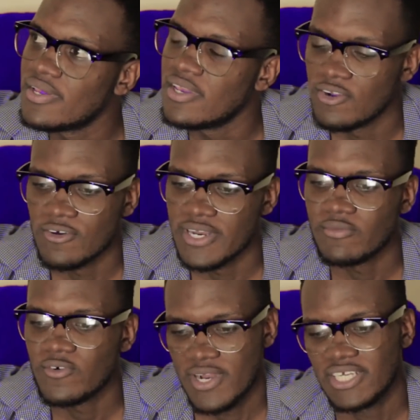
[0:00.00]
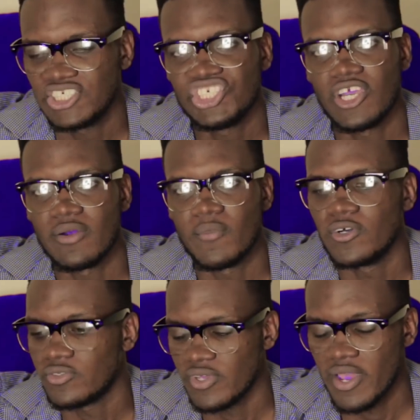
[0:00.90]
them could have share,
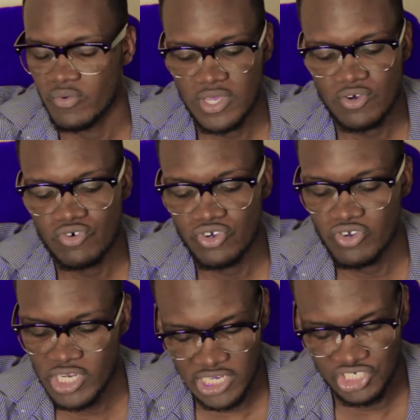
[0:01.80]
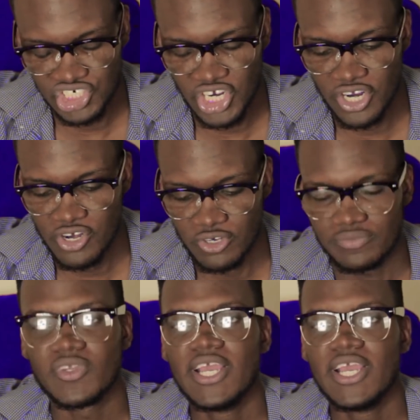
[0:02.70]
but yeah, we couldn't really share nothing.